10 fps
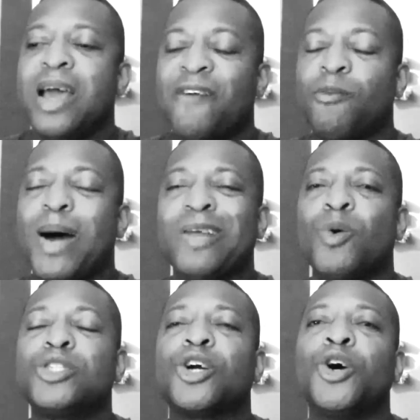Everybody
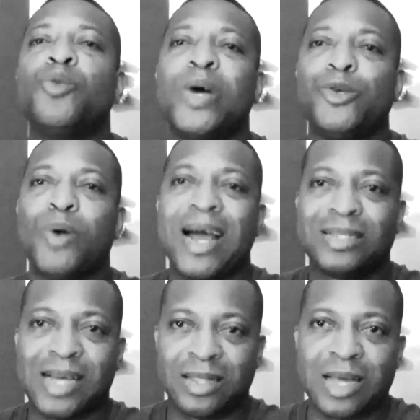was good when you
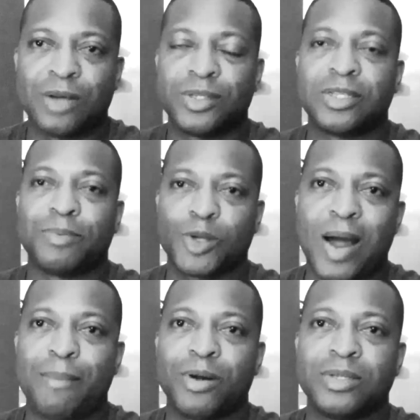had 10,000
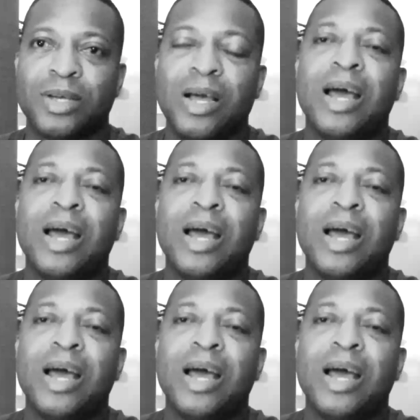subscribers.